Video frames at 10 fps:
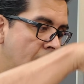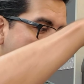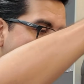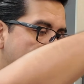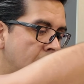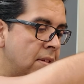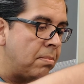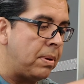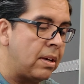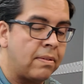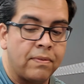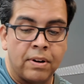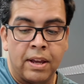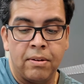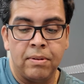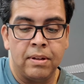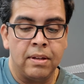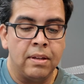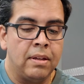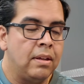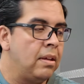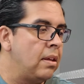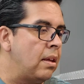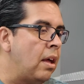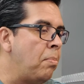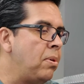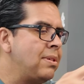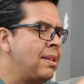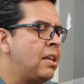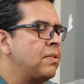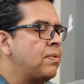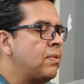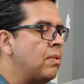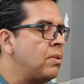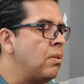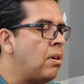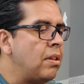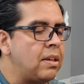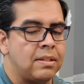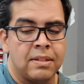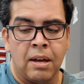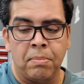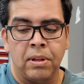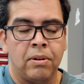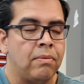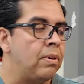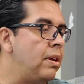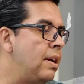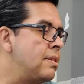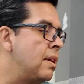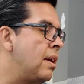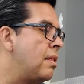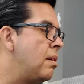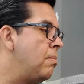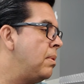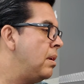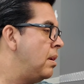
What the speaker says: I'm going to put these up here for now. I'll post links to all these down below where you guys can get them.